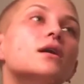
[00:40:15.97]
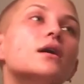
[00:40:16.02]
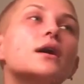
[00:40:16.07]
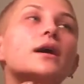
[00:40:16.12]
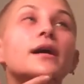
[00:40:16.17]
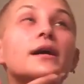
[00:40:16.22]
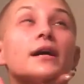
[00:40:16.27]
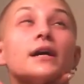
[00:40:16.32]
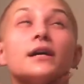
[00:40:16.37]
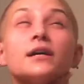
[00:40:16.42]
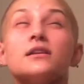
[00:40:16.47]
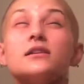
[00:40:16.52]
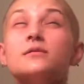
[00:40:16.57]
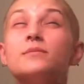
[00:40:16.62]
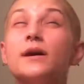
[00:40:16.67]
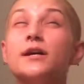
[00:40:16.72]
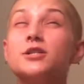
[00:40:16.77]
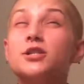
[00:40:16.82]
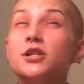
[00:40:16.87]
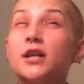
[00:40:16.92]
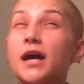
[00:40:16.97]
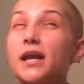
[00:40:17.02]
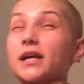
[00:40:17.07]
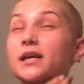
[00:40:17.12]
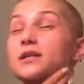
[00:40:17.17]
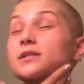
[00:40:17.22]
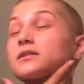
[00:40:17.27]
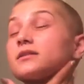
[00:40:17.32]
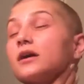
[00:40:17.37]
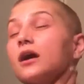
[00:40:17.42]
and my
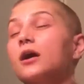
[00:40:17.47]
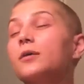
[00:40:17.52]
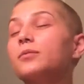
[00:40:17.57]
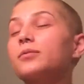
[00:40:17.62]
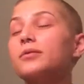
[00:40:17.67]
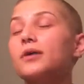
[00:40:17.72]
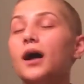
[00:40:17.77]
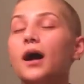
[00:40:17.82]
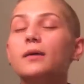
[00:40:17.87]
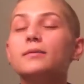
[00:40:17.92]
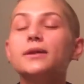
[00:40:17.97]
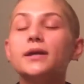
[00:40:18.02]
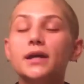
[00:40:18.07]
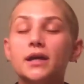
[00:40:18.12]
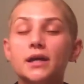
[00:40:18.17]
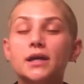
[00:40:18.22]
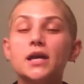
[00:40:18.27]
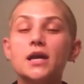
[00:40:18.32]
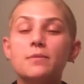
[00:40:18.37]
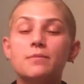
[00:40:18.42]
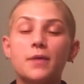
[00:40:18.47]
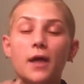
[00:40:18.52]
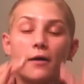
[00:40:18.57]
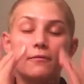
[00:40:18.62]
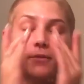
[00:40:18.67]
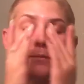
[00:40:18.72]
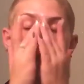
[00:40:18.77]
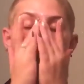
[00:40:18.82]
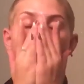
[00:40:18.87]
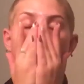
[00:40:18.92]
genetics are probably going to keep that
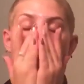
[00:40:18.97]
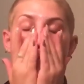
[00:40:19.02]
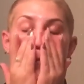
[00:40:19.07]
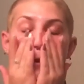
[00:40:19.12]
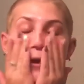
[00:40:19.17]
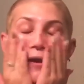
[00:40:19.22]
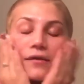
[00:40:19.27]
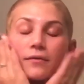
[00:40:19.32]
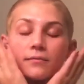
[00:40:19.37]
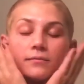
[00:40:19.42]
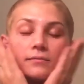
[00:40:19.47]
from happening.